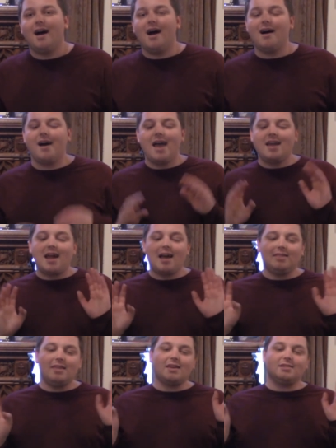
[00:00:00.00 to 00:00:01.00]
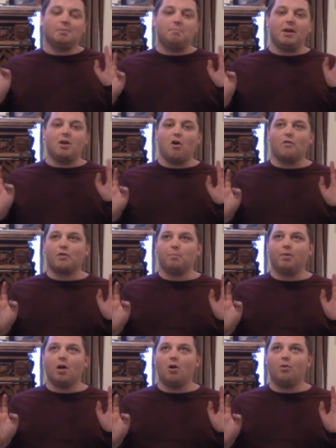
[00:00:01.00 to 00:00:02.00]
And I think it's a bit
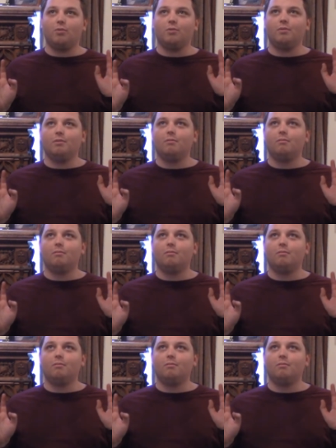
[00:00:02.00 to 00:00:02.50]
overblown